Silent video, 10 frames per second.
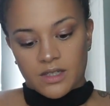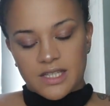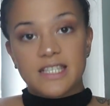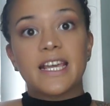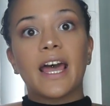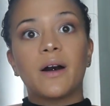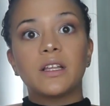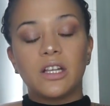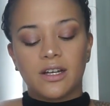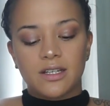Let's see how
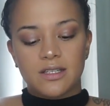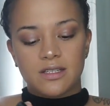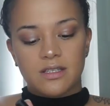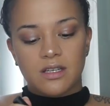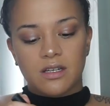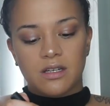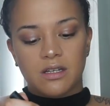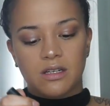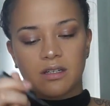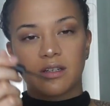it looks.
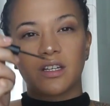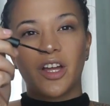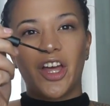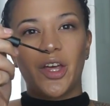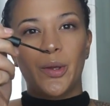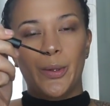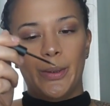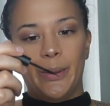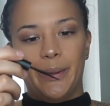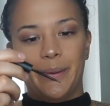
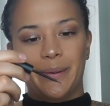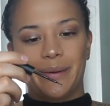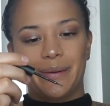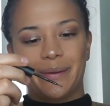Ooh.